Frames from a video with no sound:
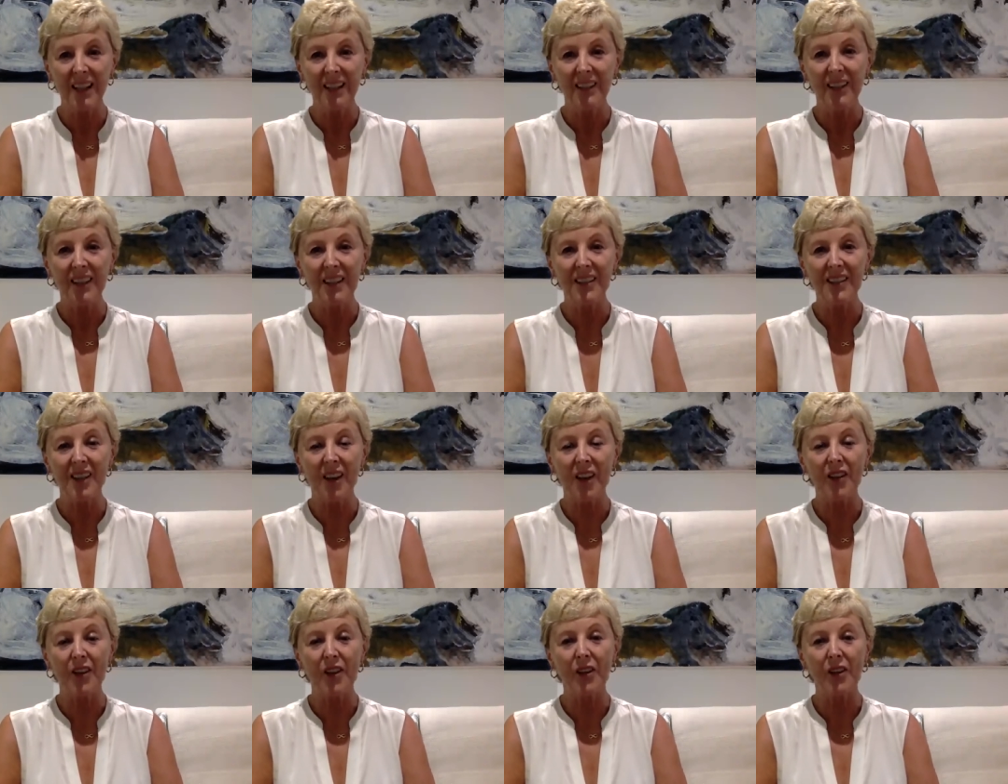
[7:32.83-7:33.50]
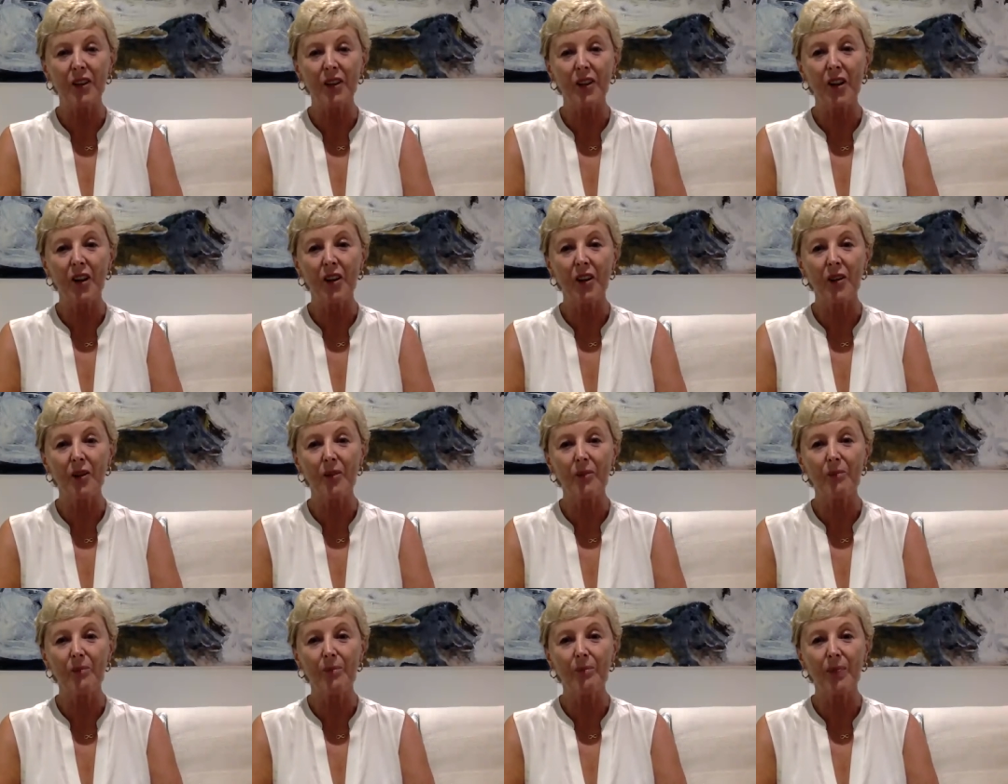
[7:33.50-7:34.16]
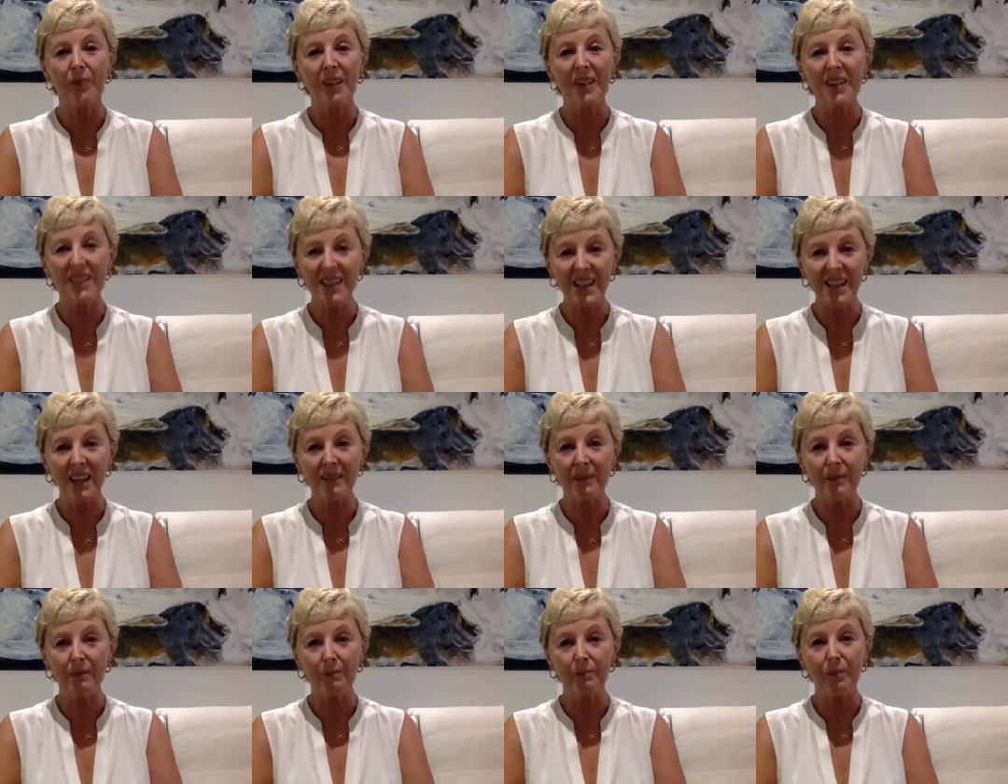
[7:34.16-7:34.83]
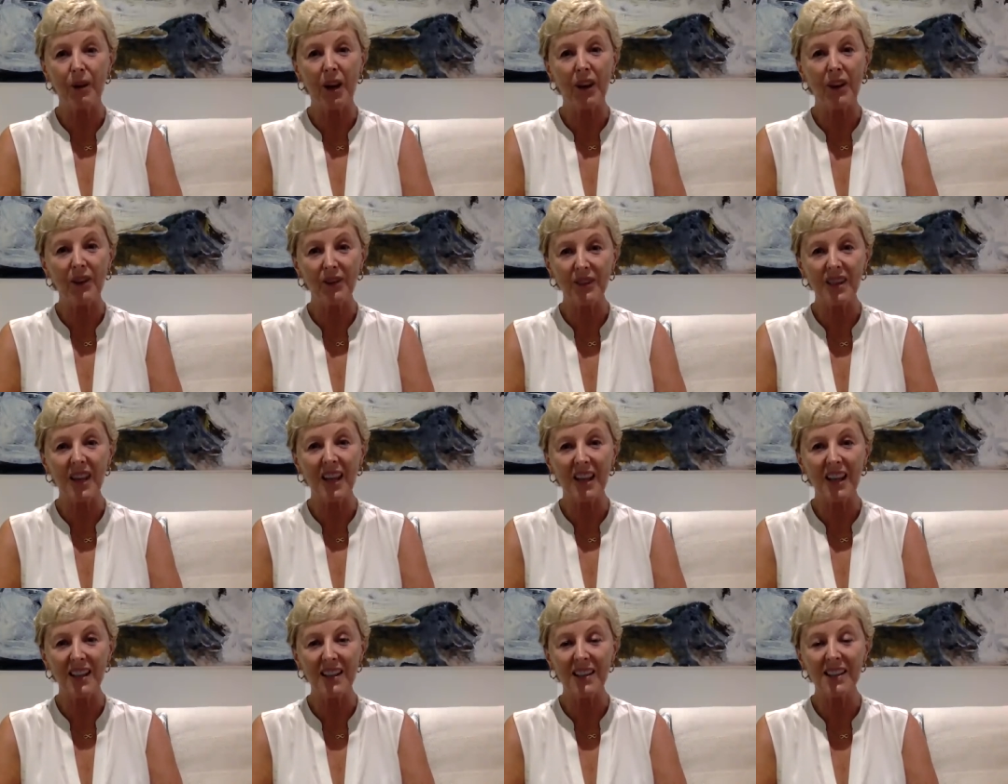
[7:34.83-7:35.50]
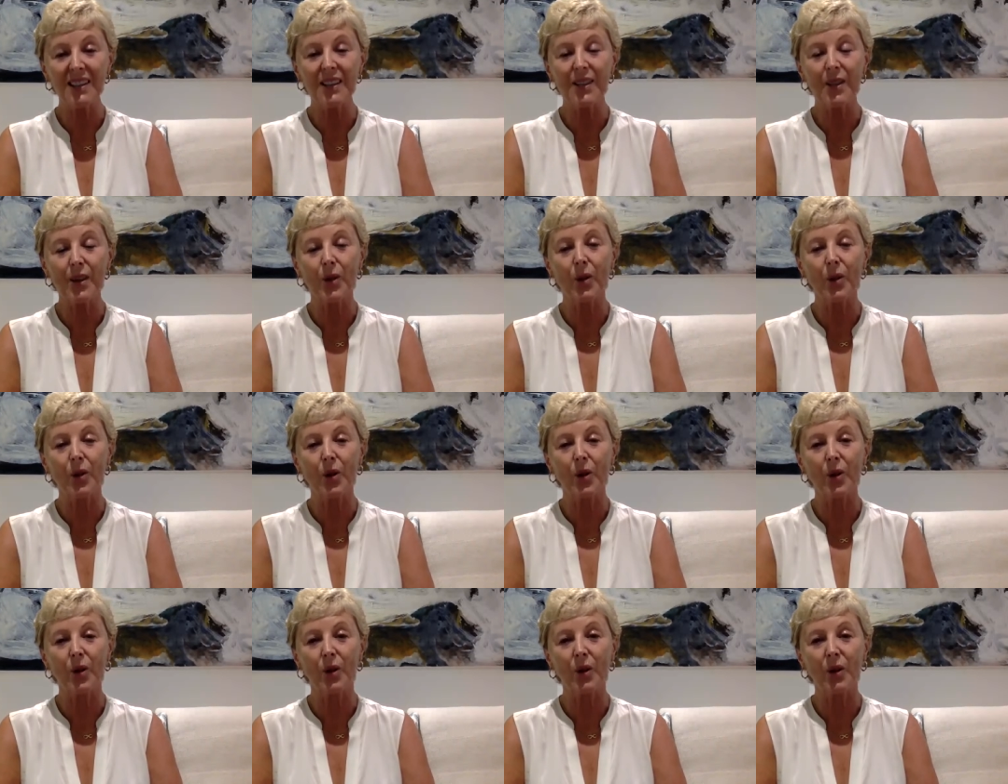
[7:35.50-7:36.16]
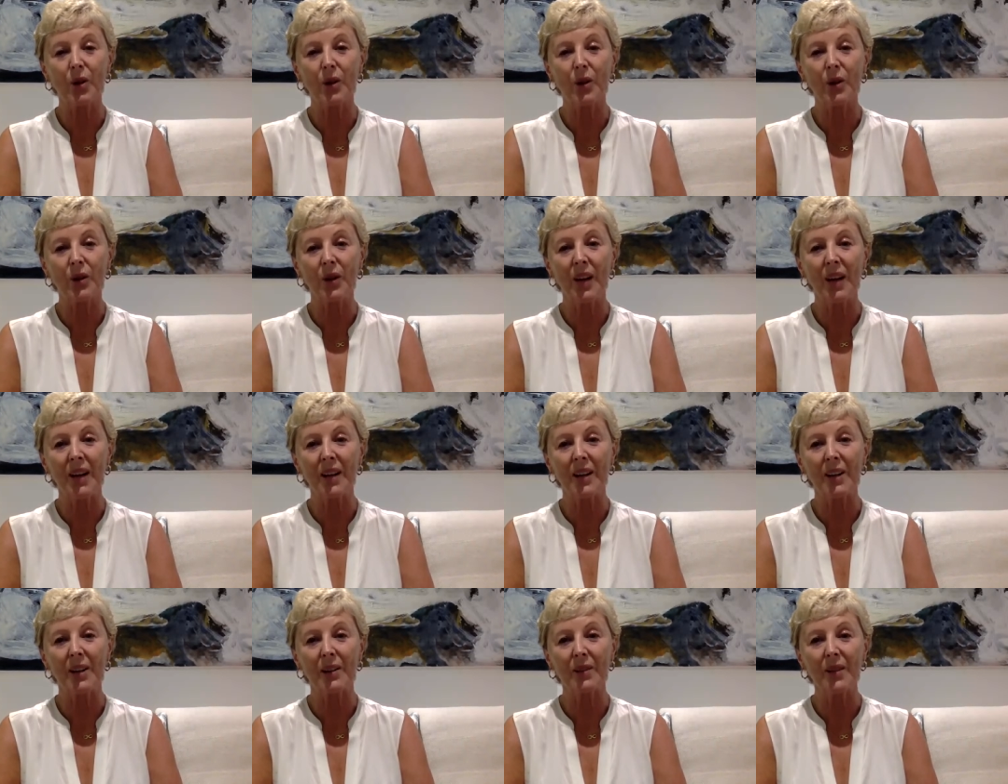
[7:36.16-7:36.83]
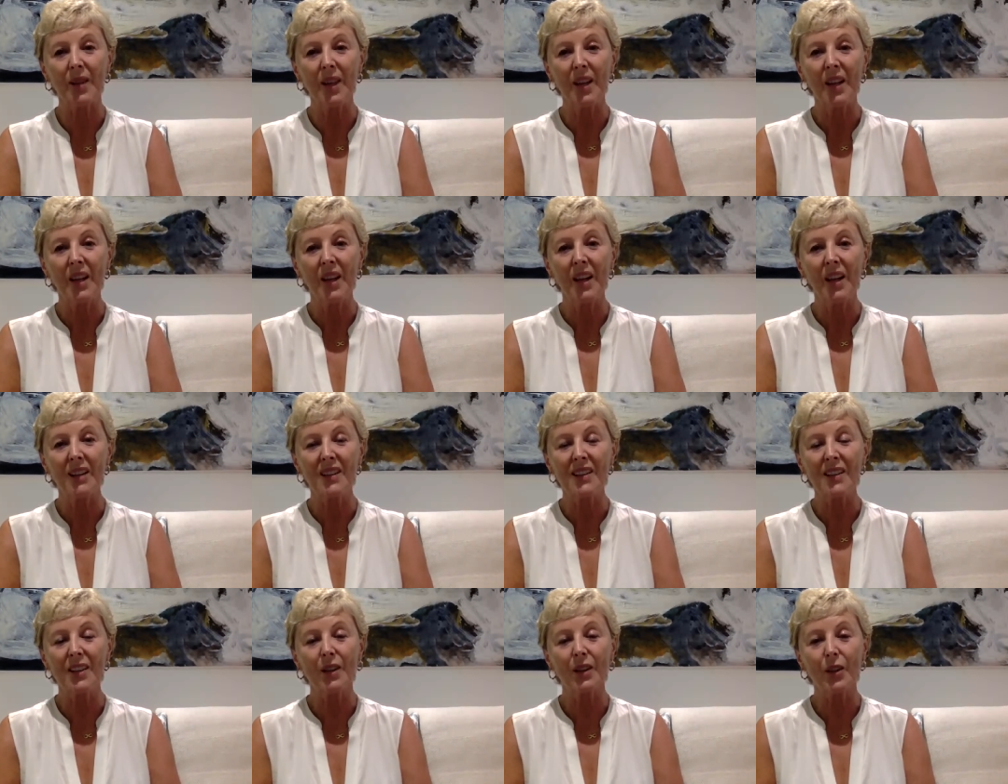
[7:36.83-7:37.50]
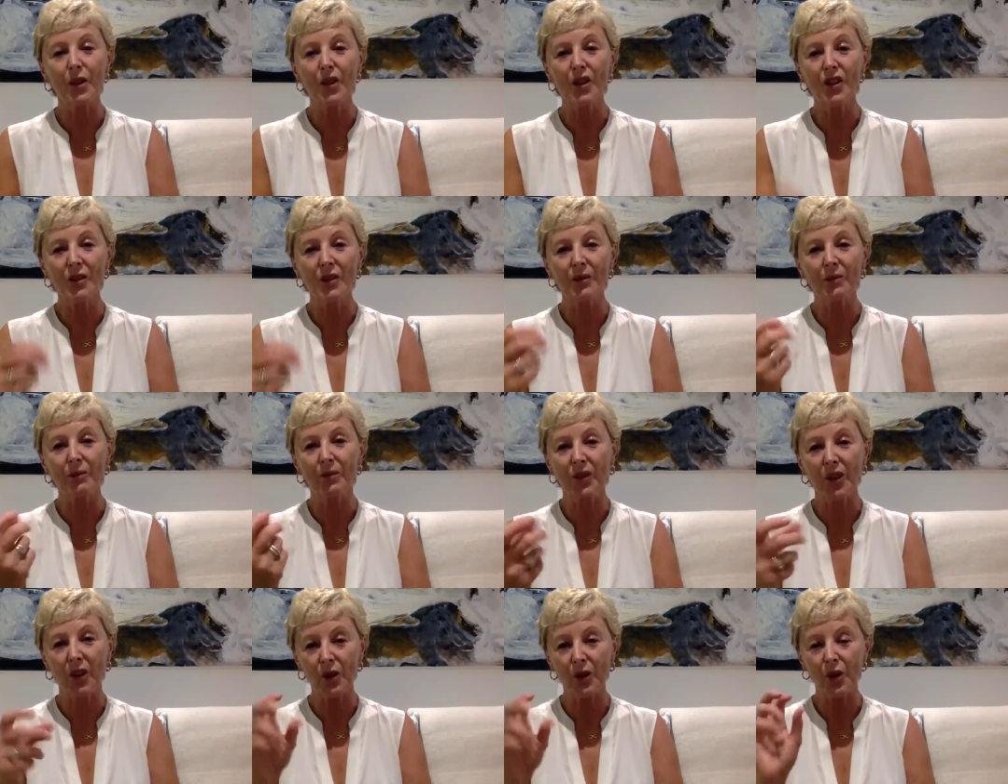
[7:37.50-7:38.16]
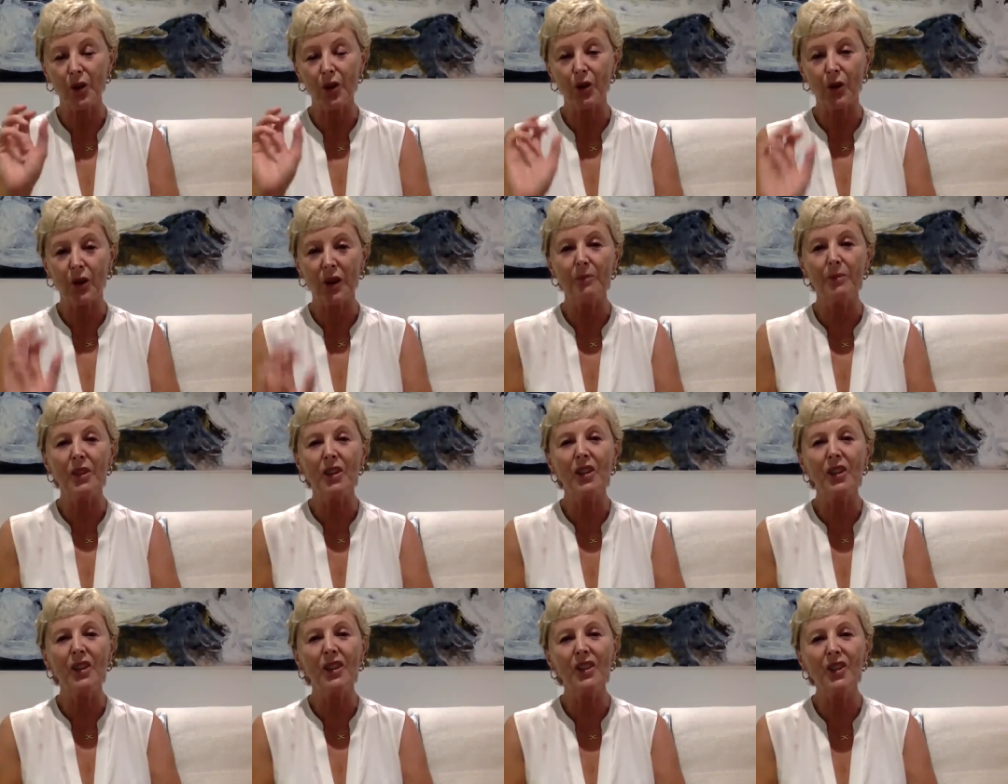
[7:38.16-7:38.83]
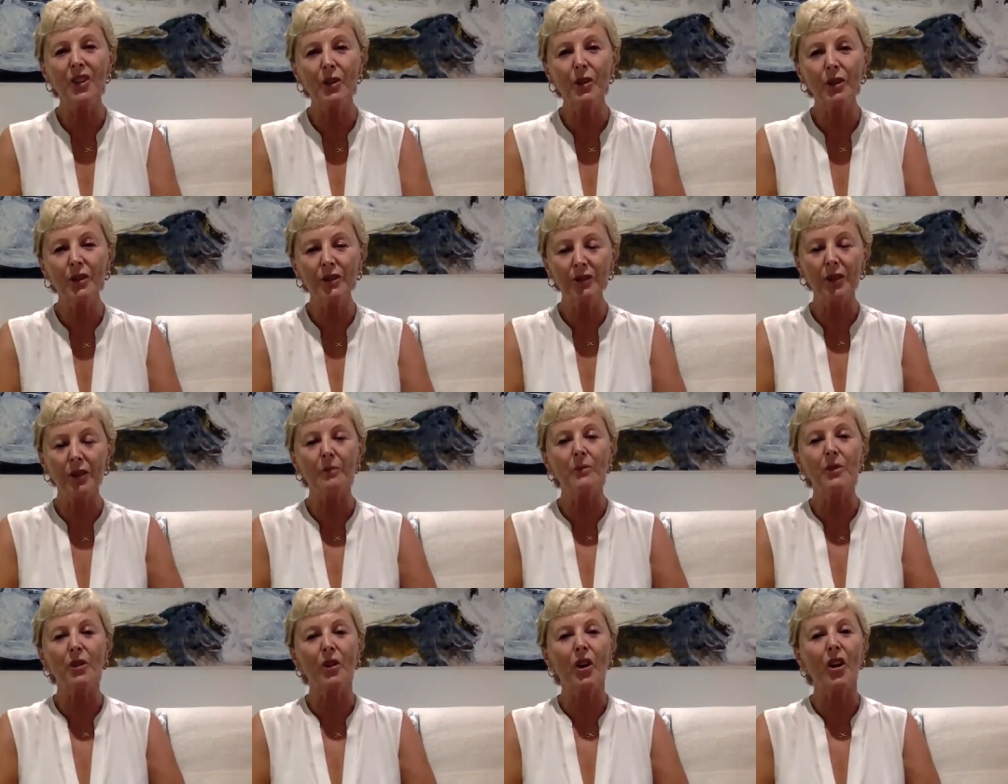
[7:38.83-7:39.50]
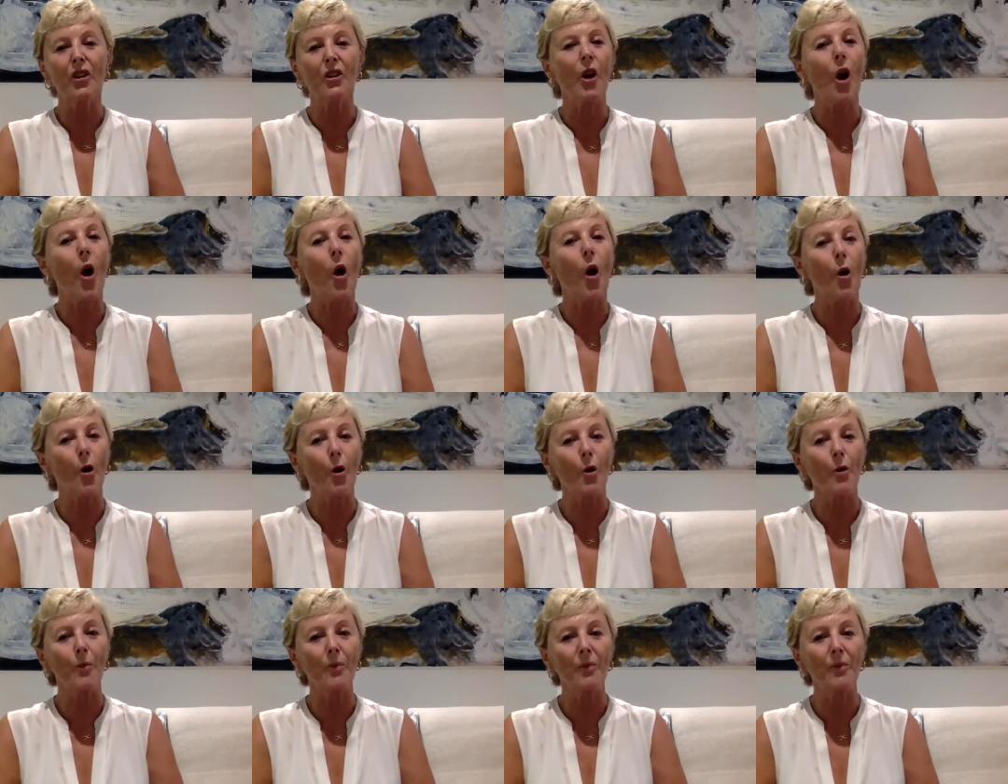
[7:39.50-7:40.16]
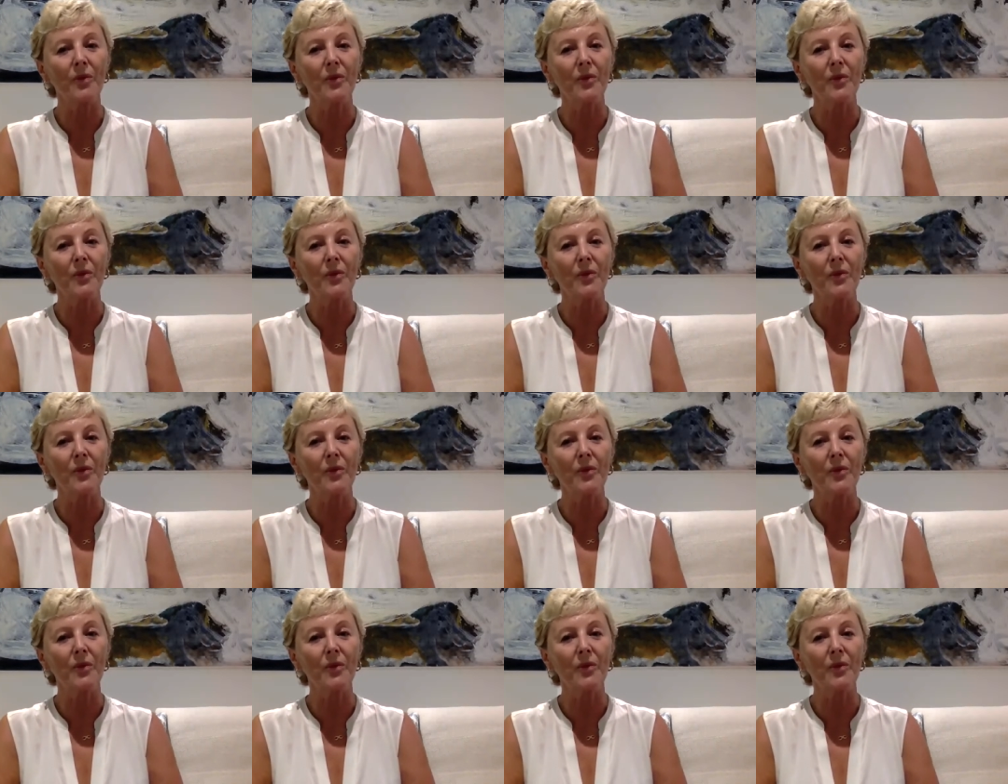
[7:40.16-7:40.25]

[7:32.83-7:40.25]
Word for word: There's either a breath test or a solution that you drink, but you can do it from your own home.